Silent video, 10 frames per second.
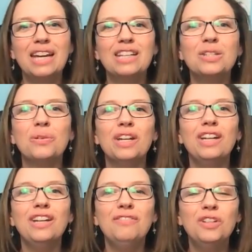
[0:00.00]
So
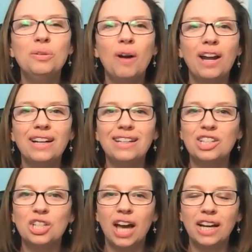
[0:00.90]
if you want to
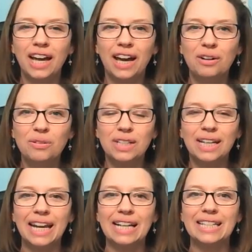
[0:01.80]
check out
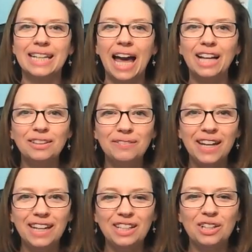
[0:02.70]
Connect and
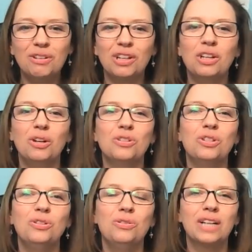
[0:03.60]
Elevate, you can go
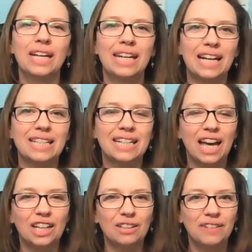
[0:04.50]
to
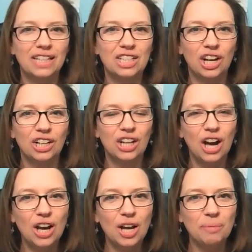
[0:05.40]

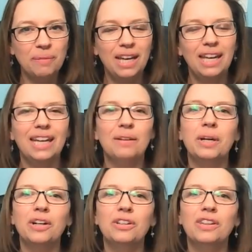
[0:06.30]
connectandelevate.com,
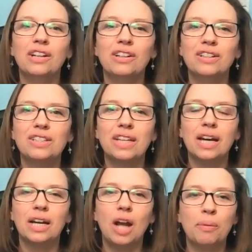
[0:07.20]
where there's
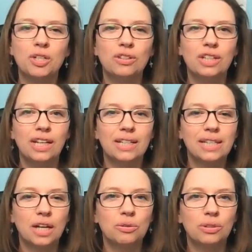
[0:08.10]
an opportunity to
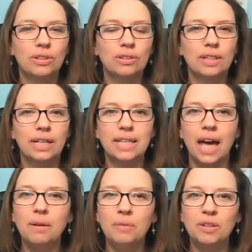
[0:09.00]
schedule a
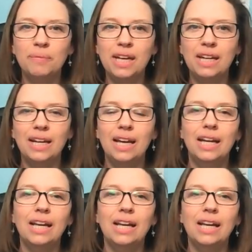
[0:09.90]
time with me.